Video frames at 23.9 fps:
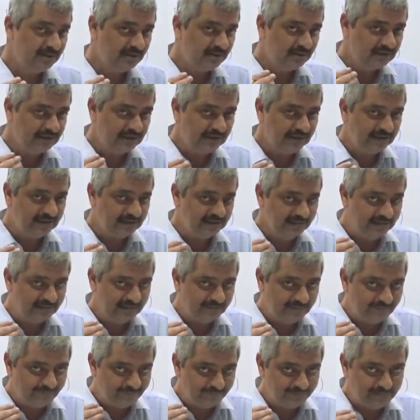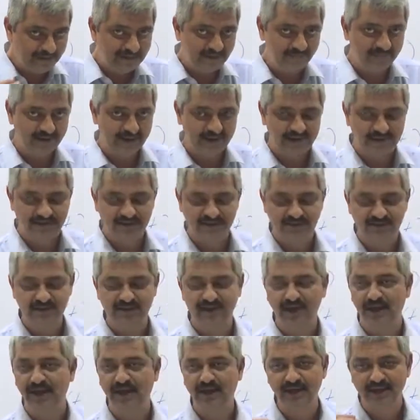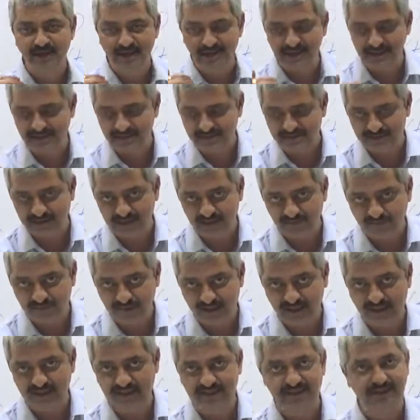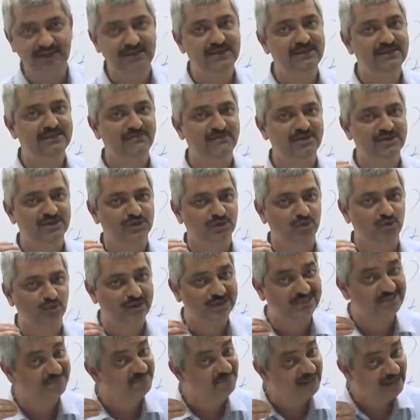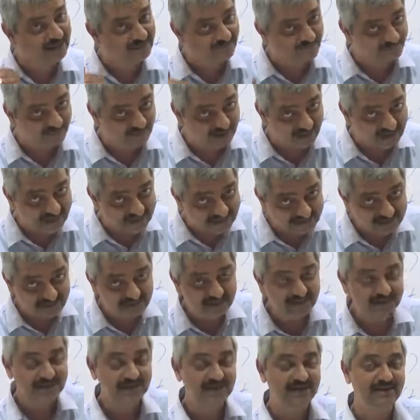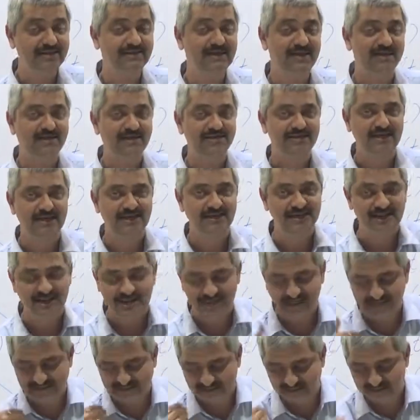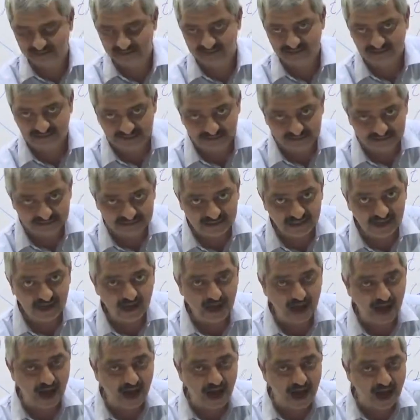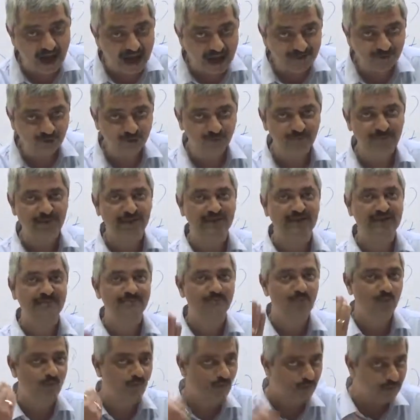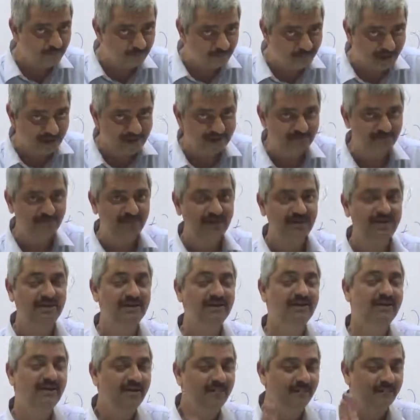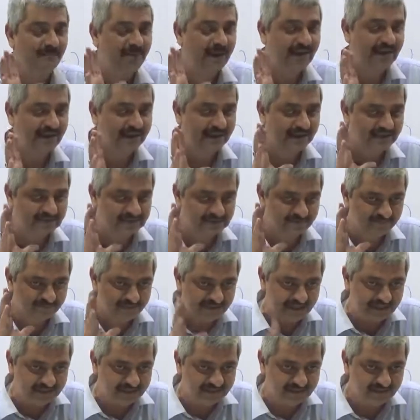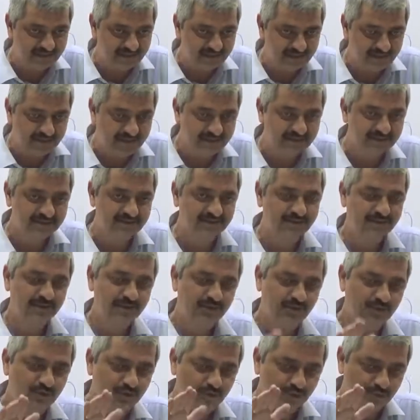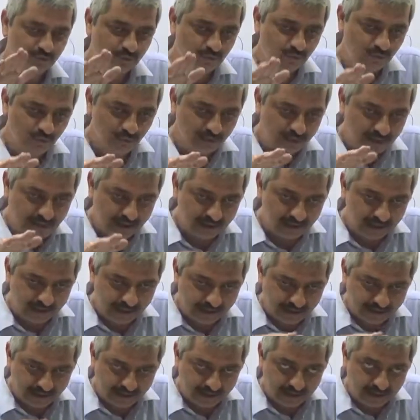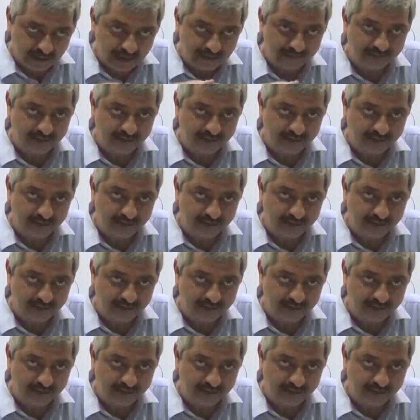The impediments, the hurdles, the difficulties which students may face in understanding classical things are to be removed by me by explaining it to an